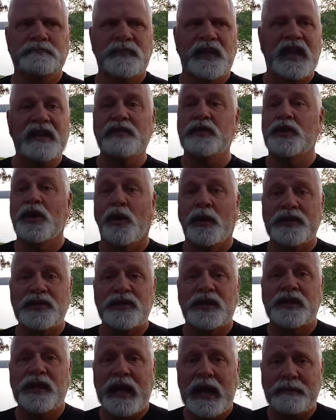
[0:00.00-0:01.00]
Even though it's
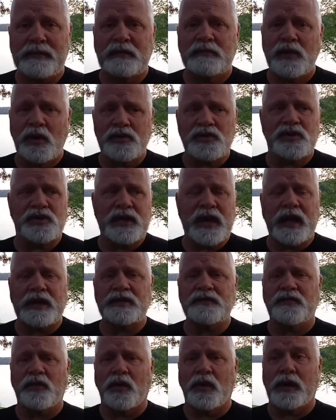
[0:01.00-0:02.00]
a name that Moses
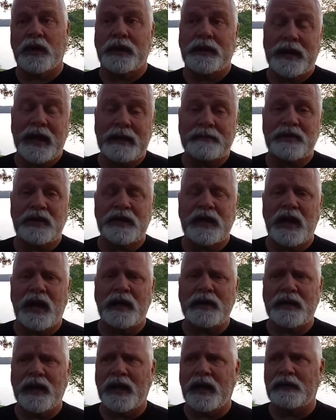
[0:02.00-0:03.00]
asked for and a name that
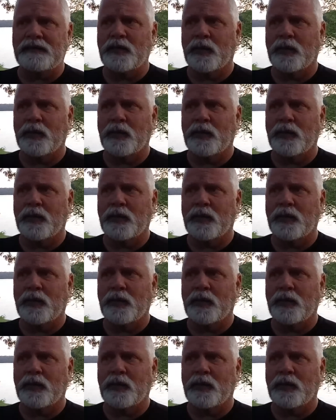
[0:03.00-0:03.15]
God gave.